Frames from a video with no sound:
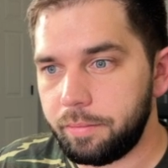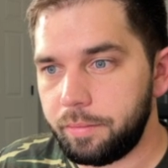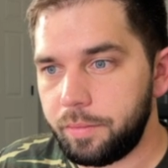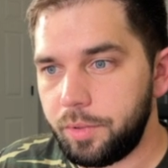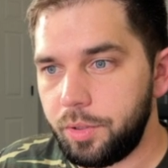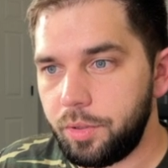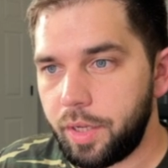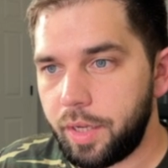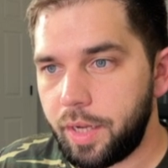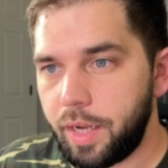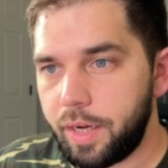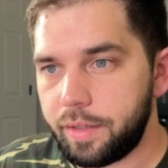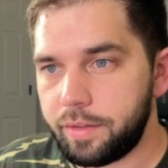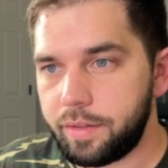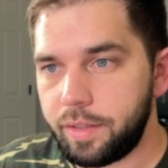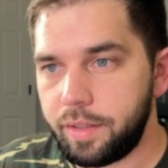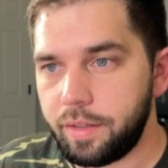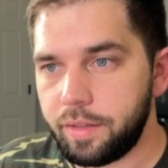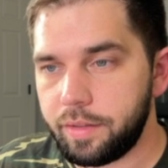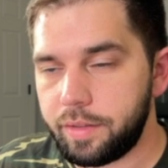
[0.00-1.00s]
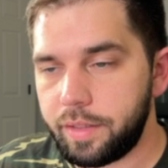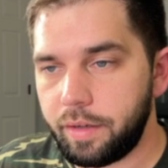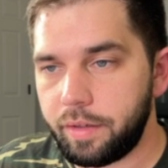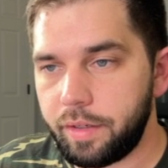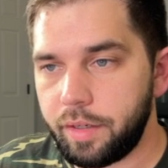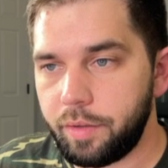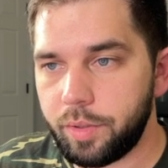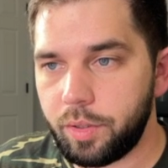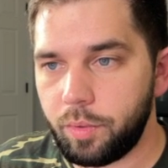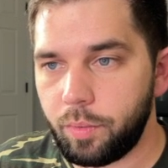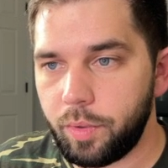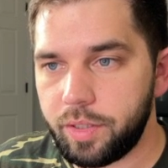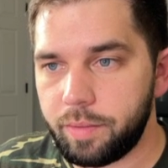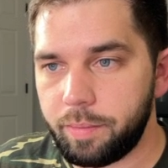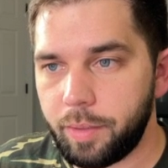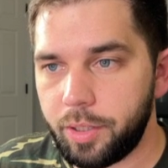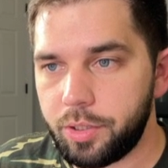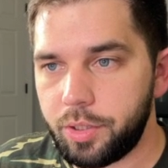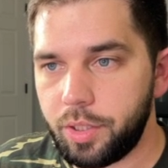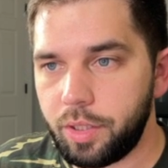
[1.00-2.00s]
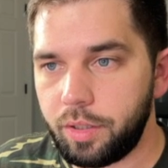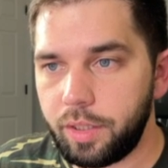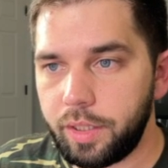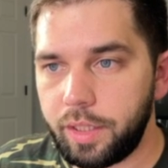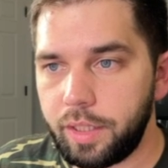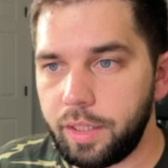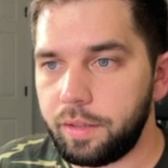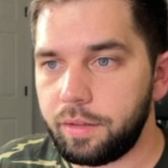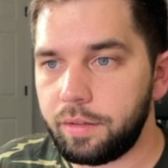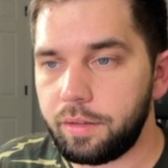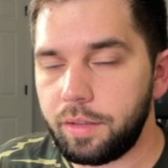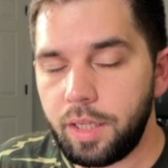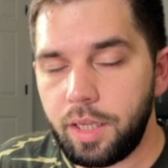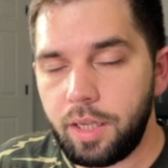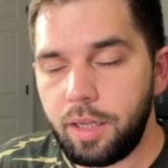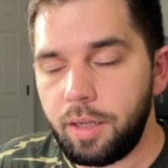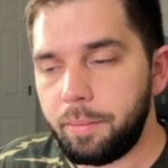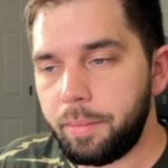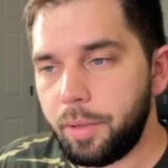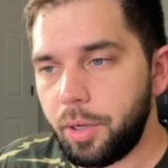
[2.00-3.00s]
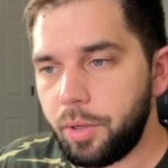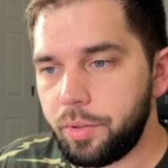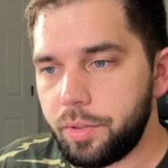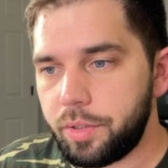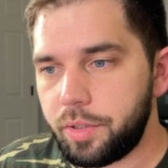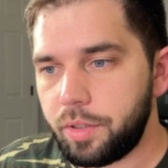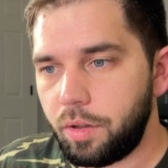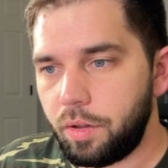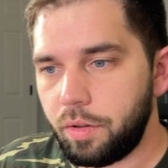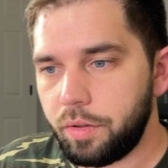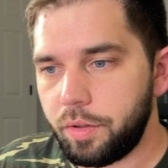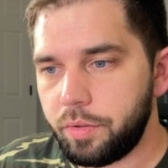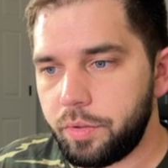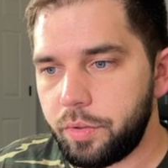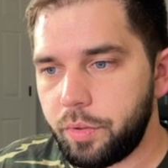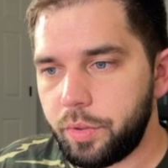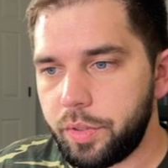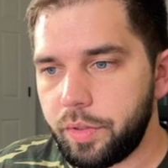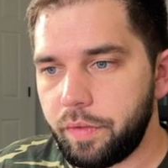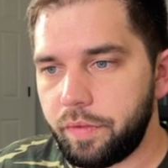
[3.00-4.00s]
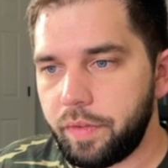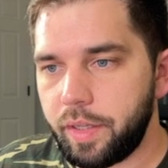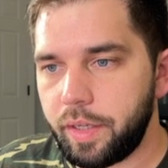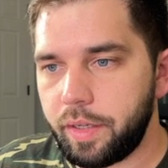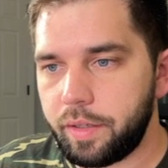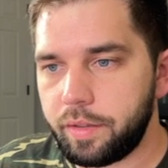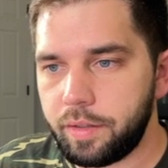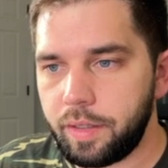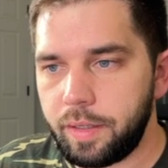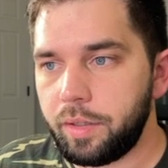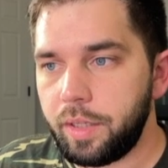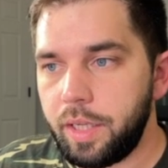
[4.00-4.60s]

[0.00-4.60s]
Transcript: You can kind of see this down here with the "What's My Shell Again" post, all those sorts of things.